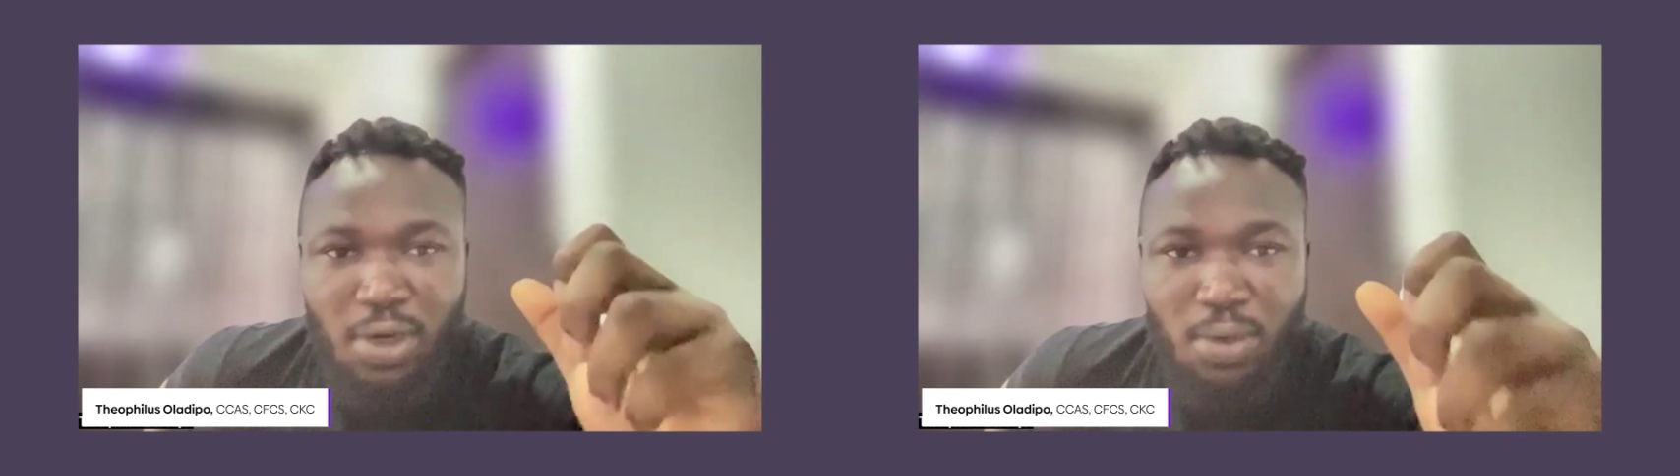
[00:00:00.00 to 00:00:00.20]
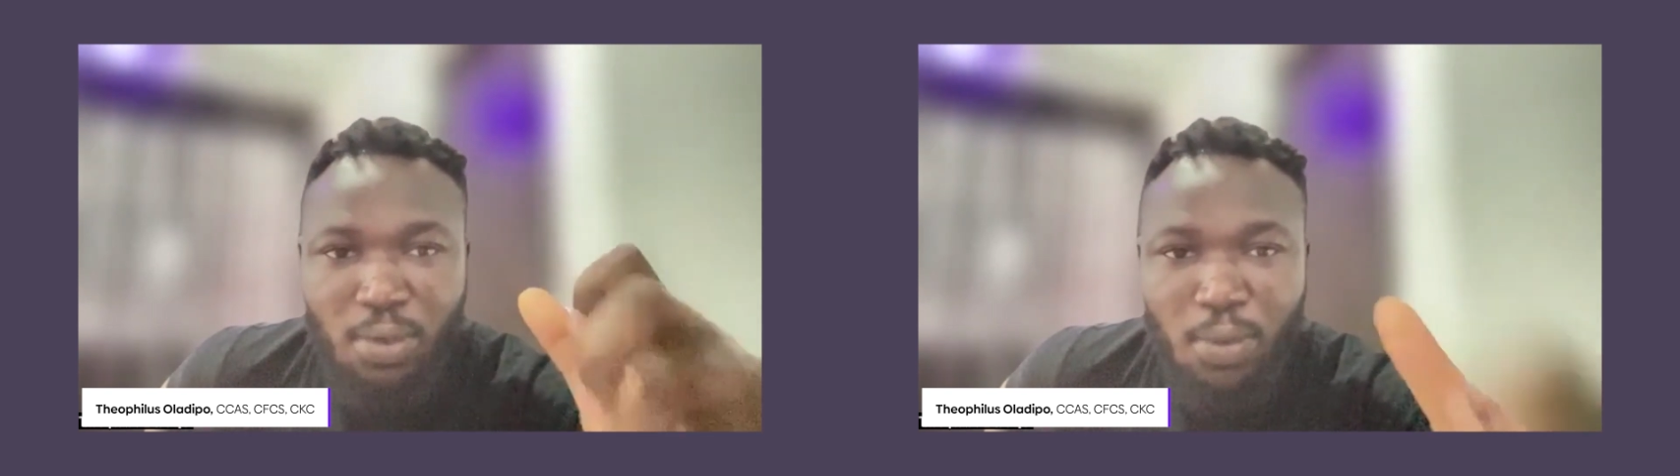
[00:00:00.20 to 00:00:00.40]

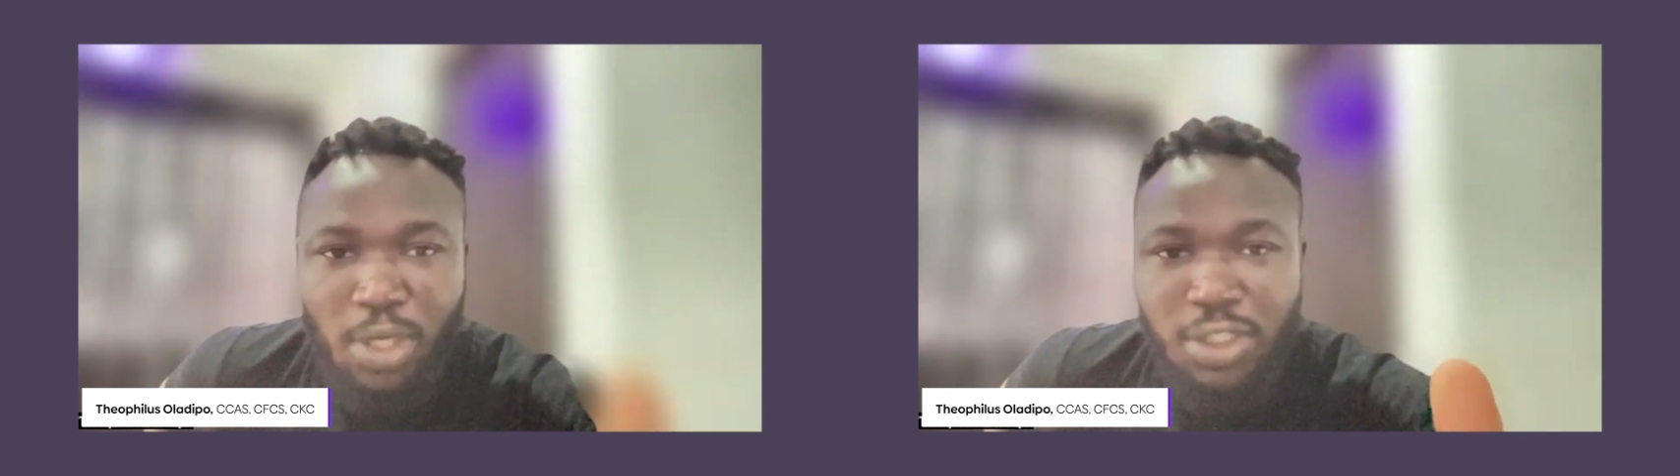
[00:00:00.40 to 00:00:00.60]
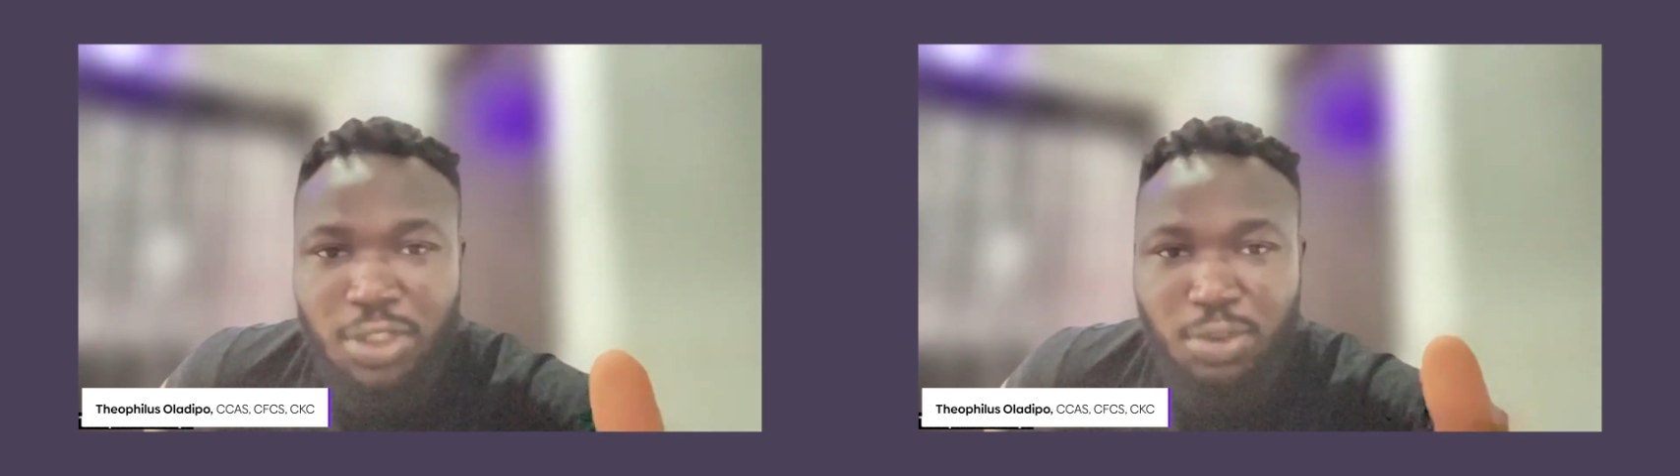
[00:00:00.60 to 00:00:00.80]

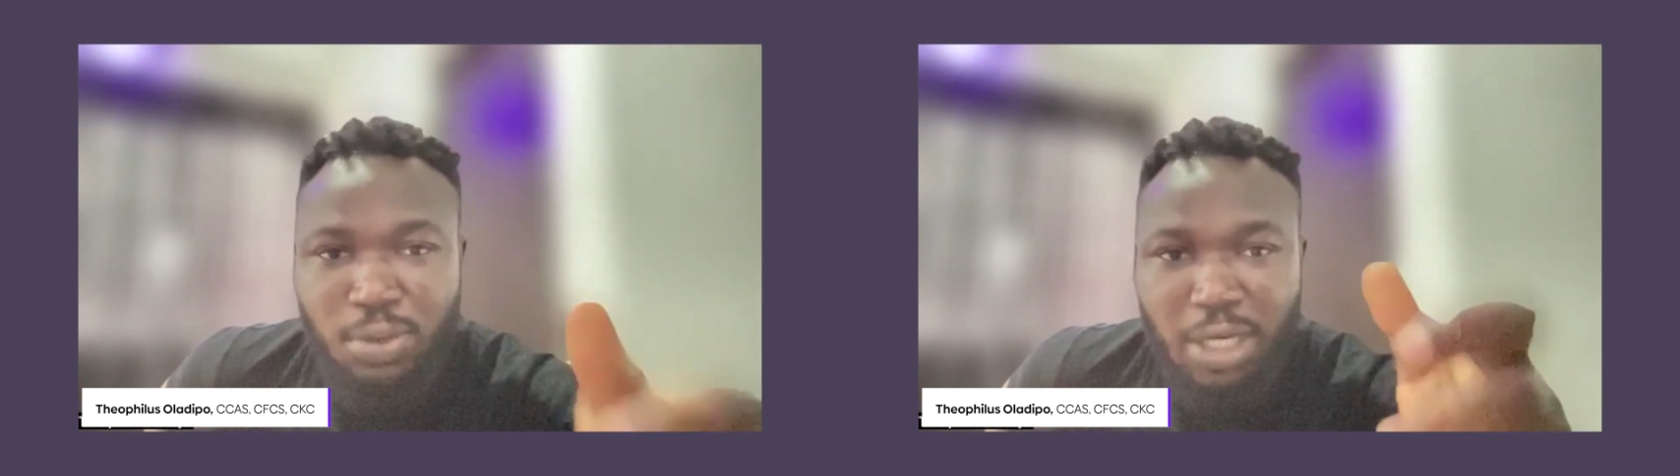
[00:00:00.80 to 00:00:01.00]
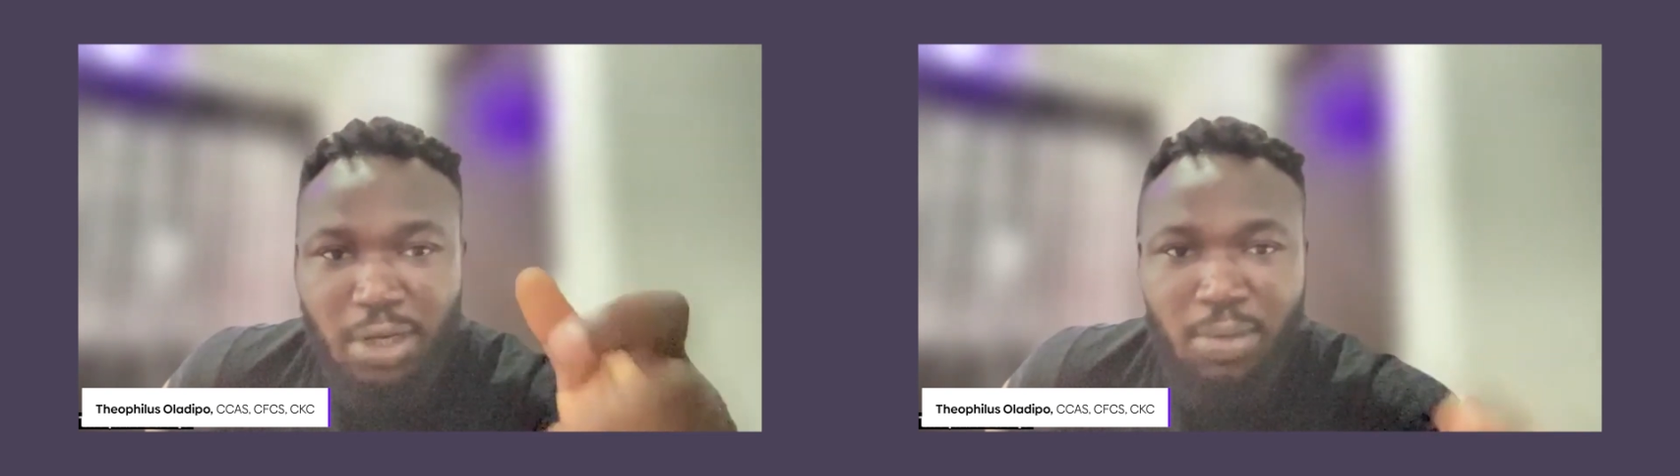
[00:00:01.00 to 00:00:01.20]
what you
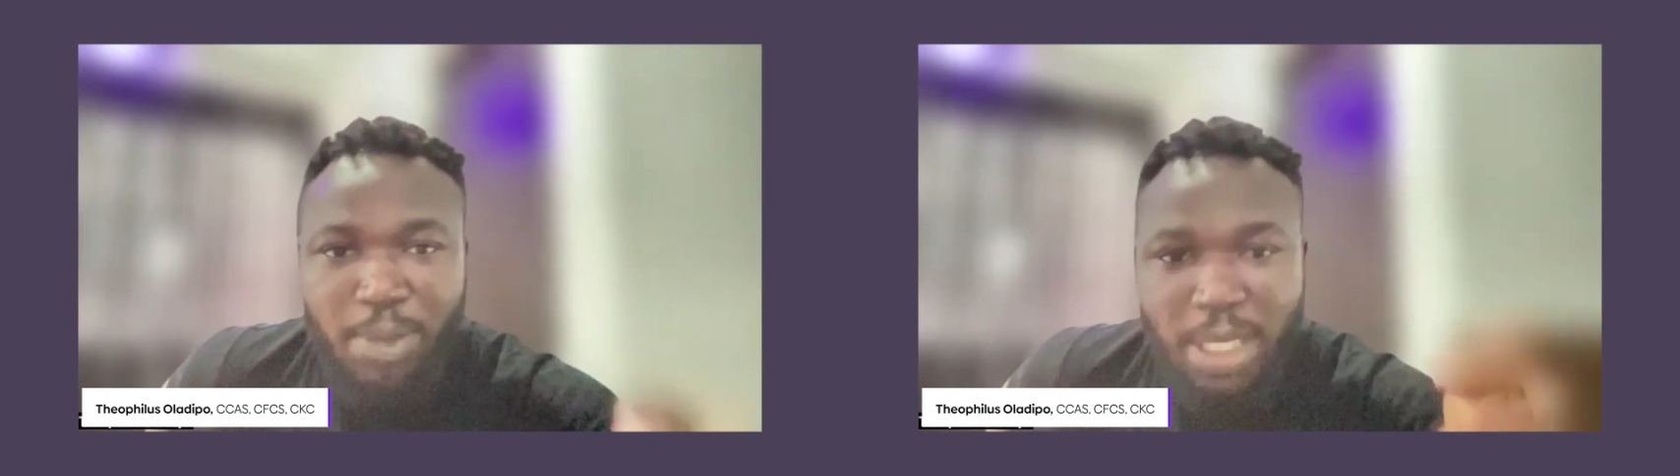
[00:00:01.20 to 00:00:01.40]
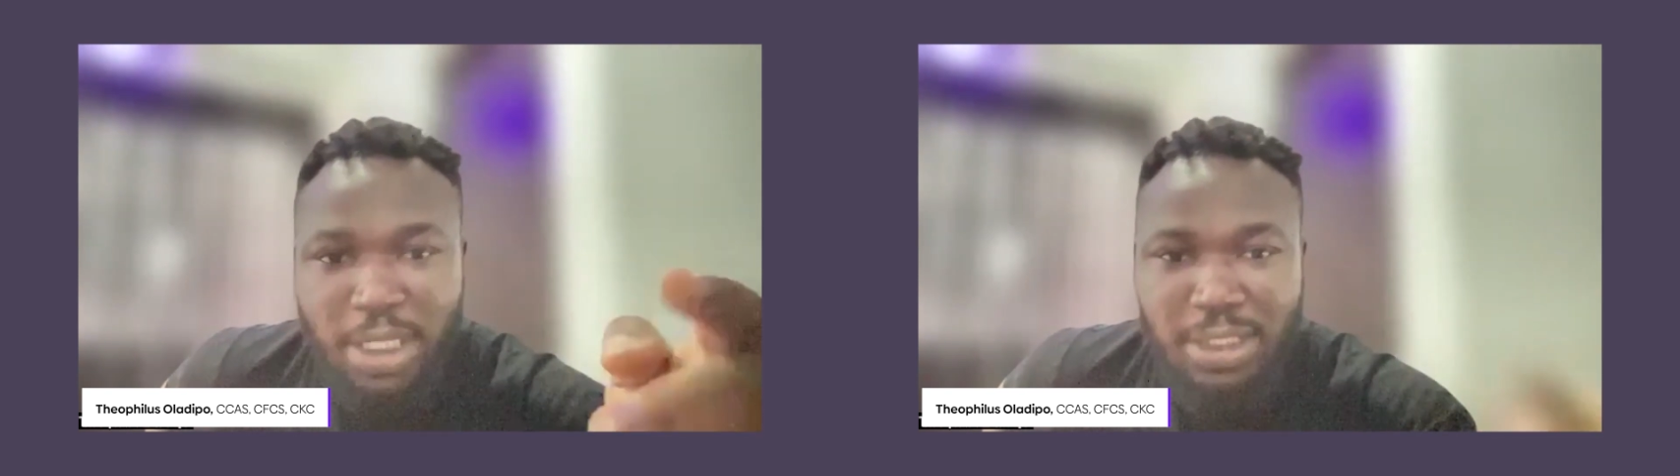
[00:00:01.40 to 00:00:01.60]

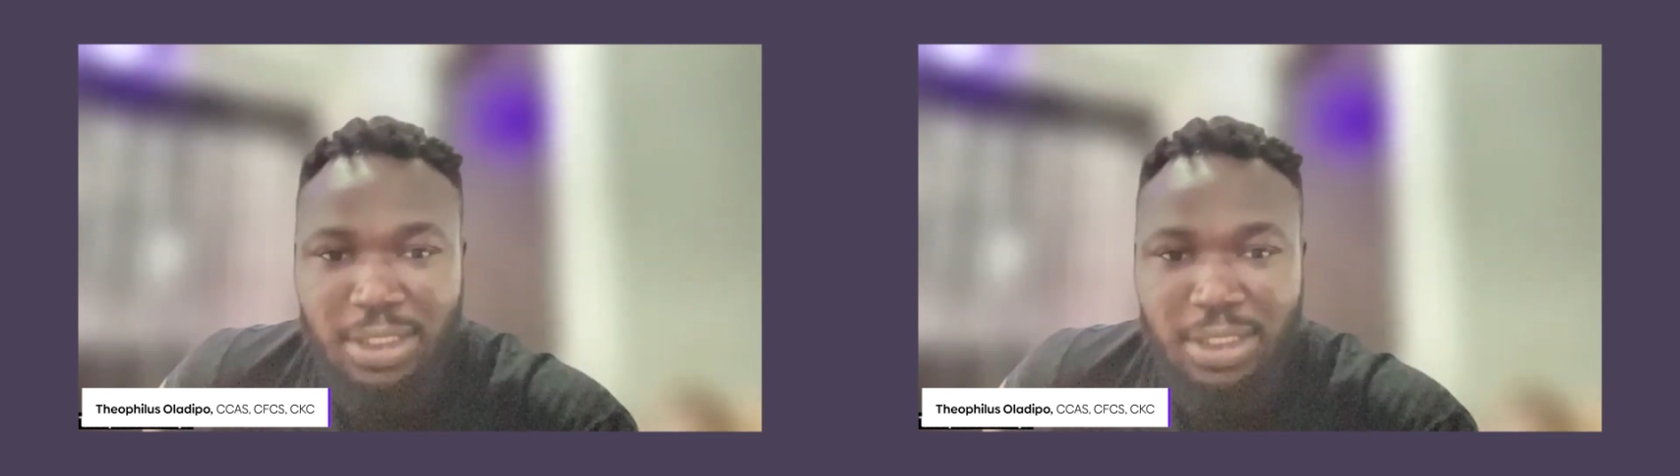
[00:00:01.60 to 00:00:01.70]
recommend